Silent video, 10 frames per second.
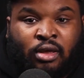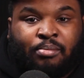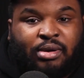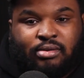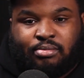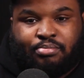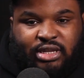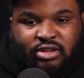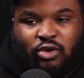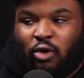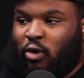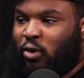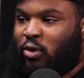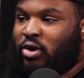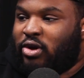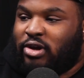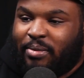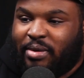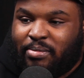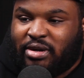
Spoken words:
but this whole, you know what I mean.